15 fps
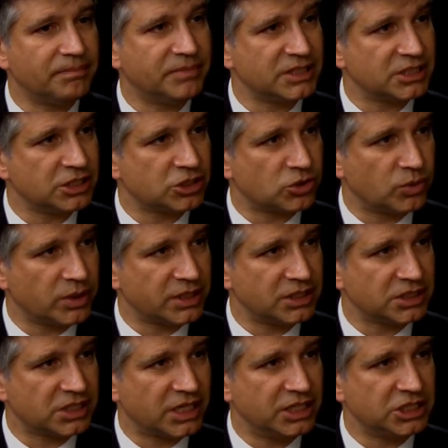business
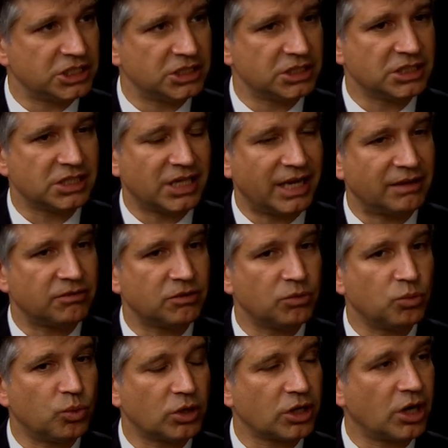organizations that
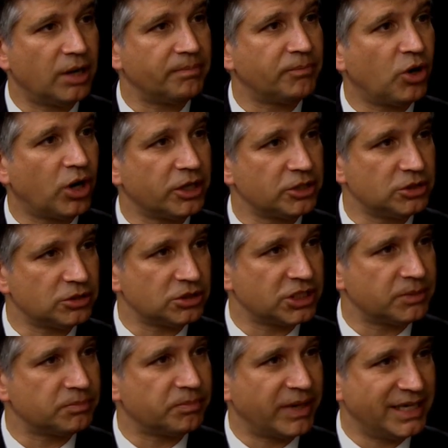work on
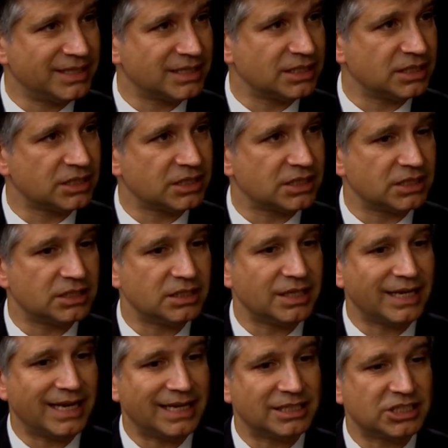partnership basis and
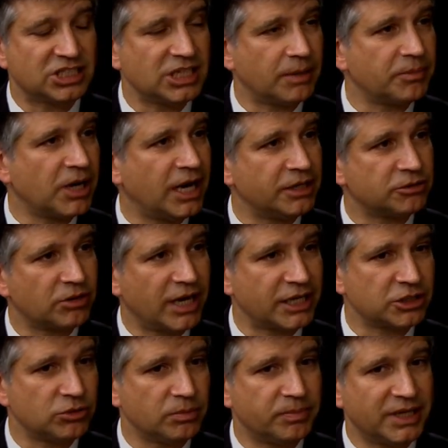
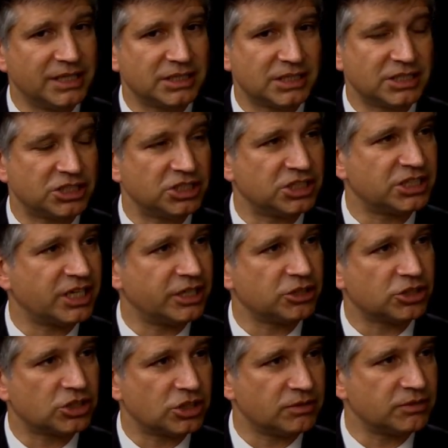subcontractual basis and
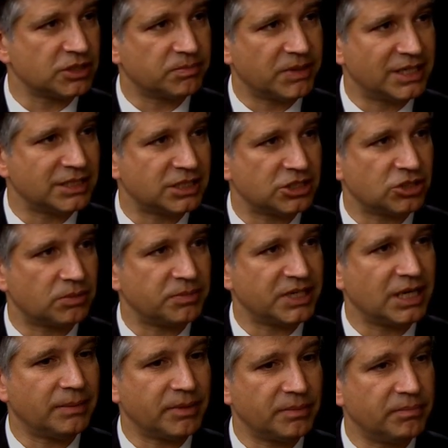shared service basis are
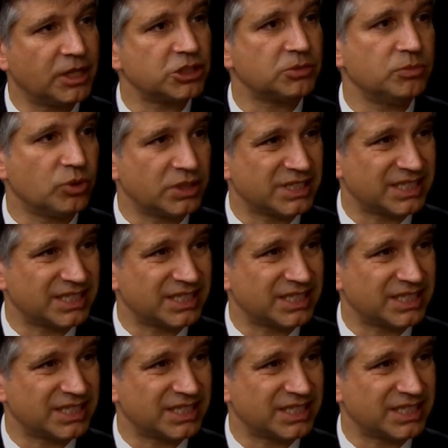becoming much more